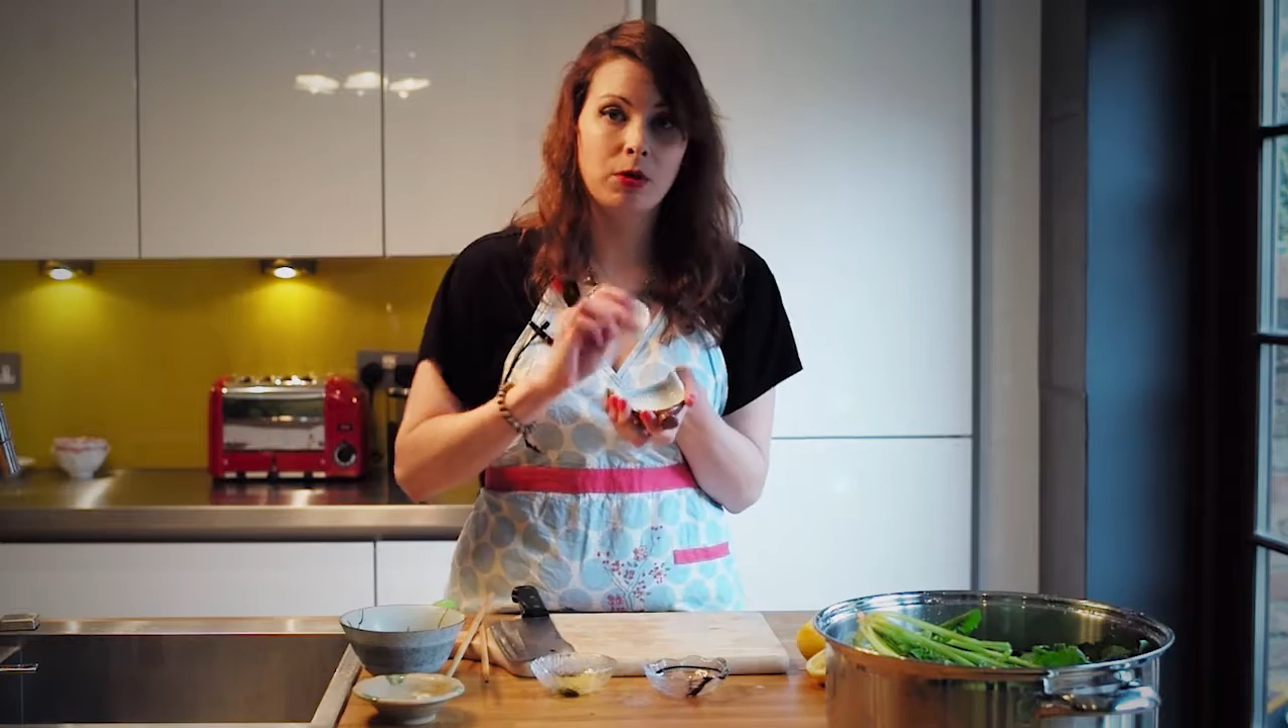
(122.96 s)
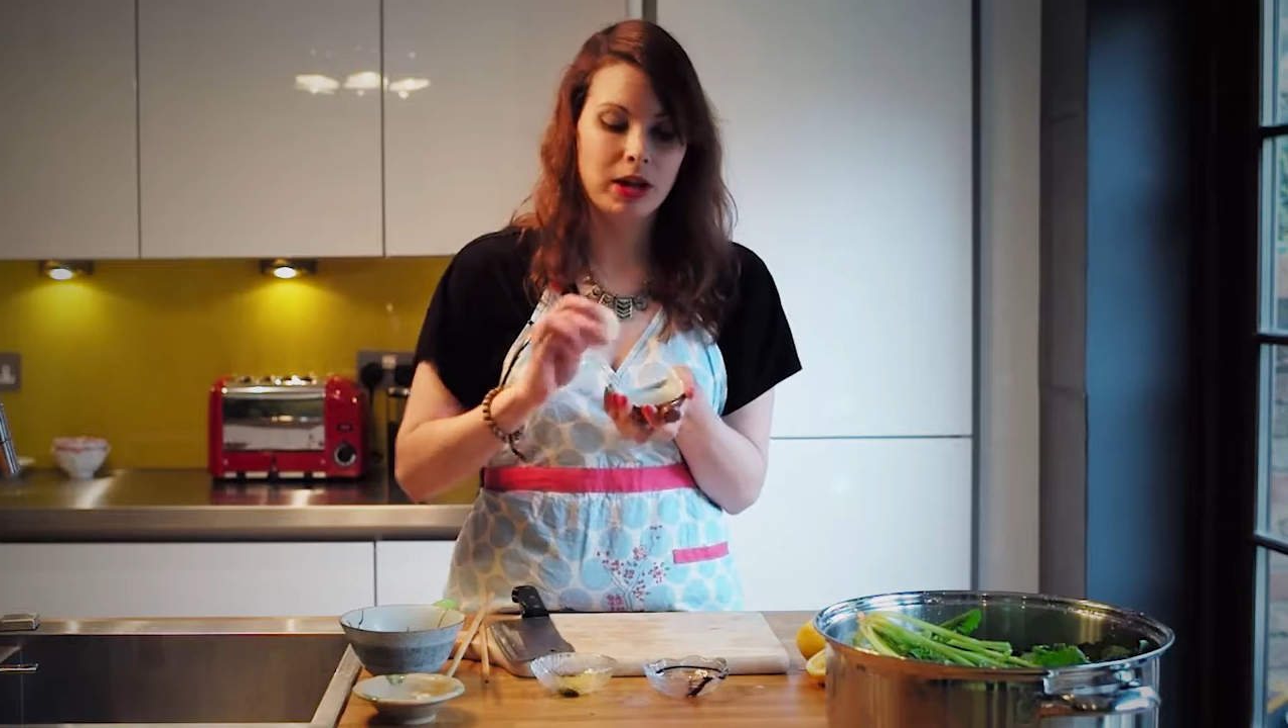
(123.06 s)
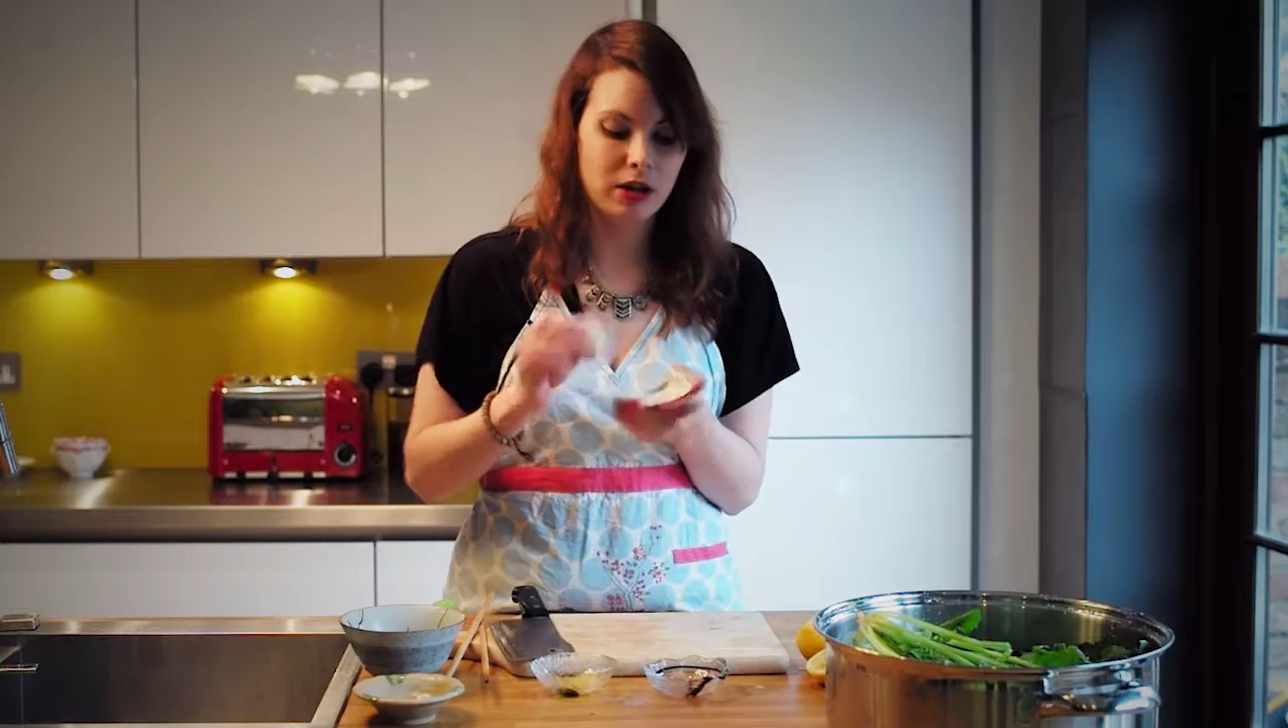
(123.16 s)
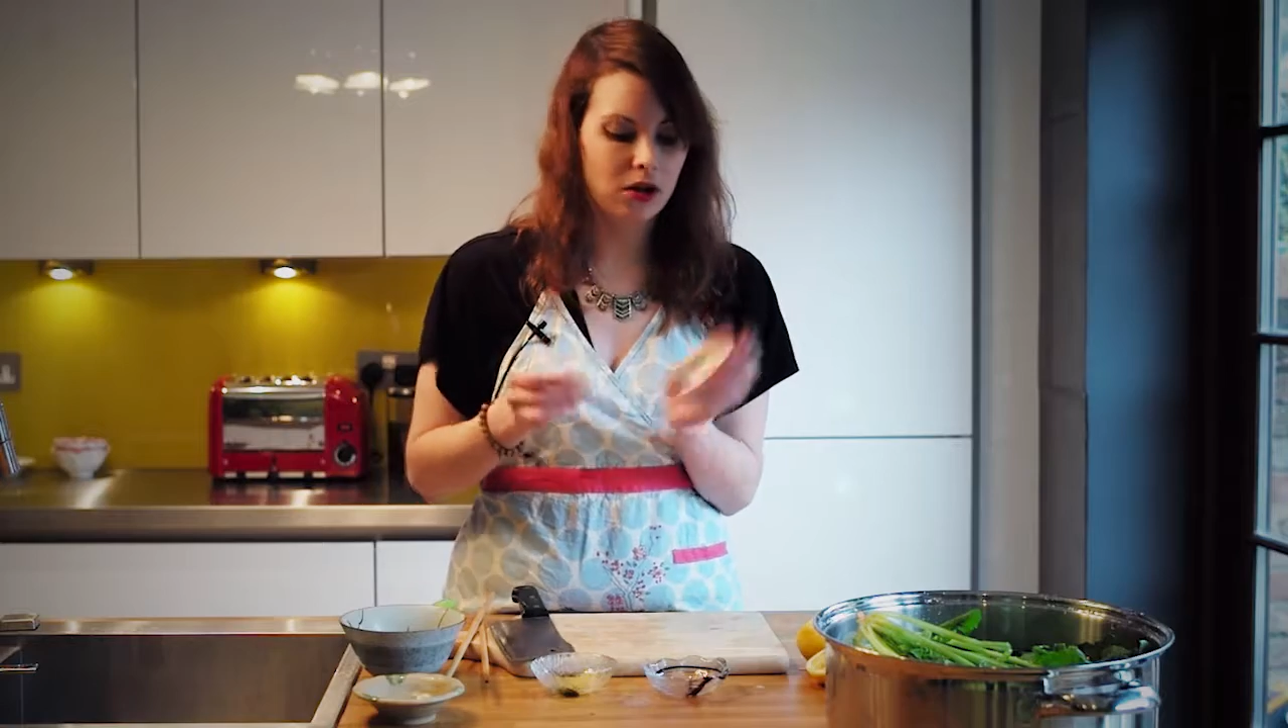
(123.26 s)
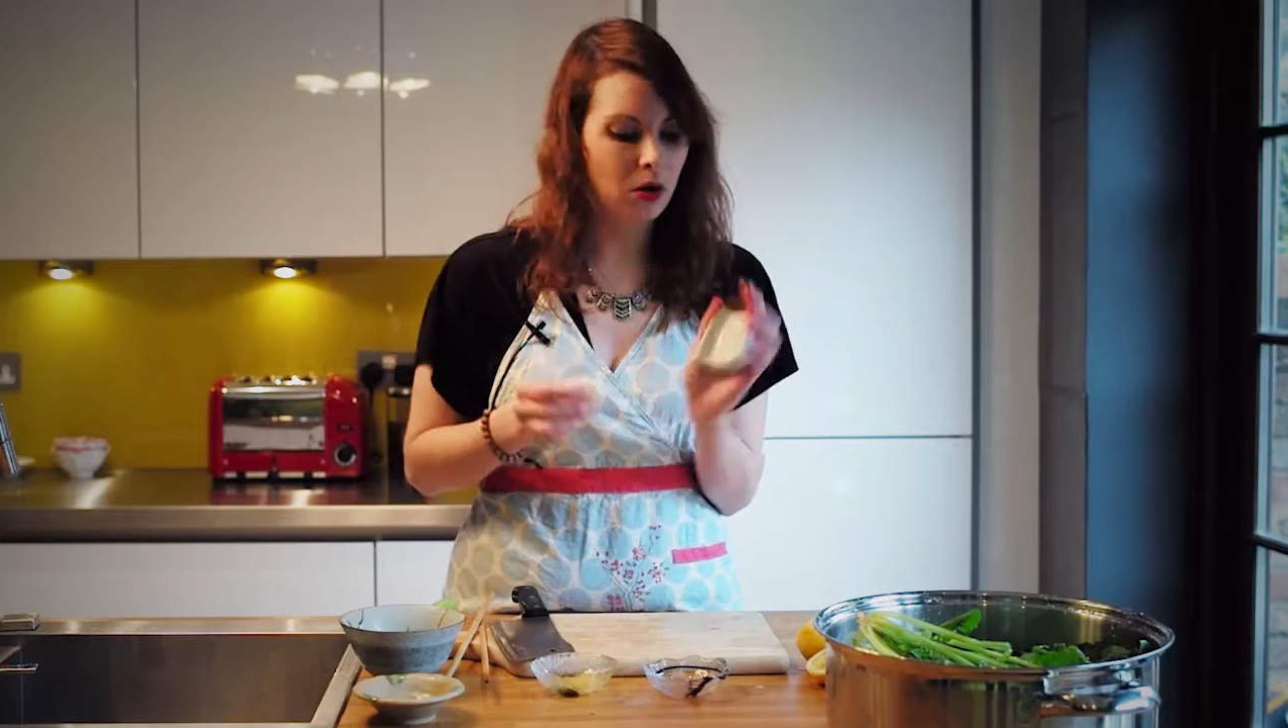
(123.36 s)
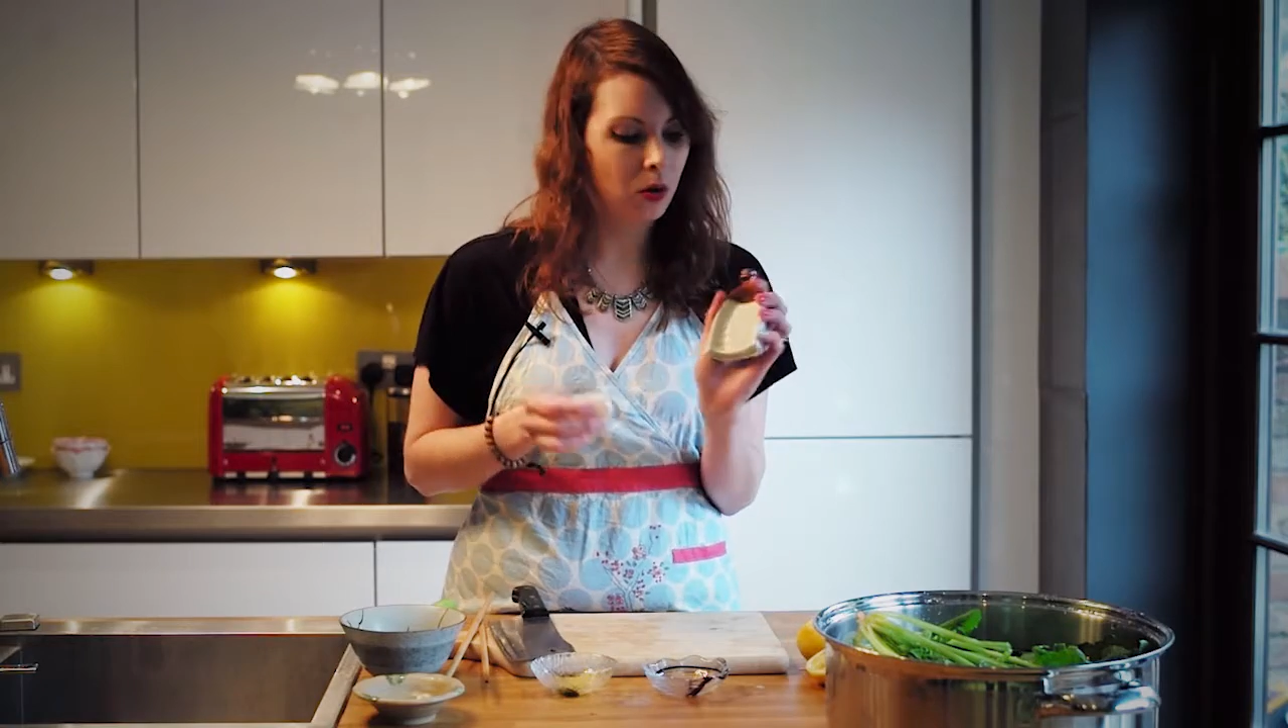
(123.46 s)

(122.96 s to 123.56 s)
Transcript: grater